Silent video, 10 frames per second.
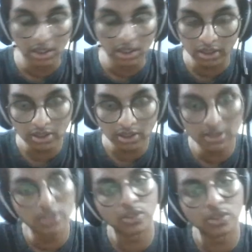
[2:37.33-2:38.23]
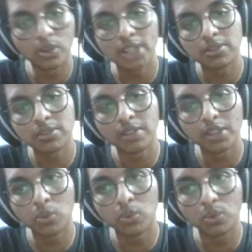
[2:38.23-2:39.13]
things. So last one I gave
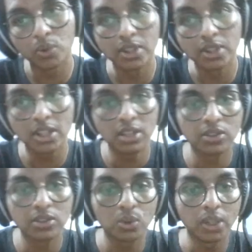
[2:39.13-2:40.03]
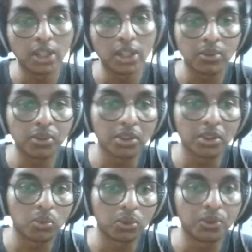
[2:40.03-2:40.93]
143. So here I'm giving
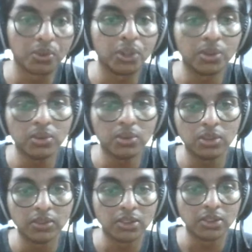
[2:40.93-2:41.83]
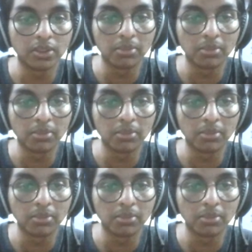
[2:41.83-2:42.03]
142, which will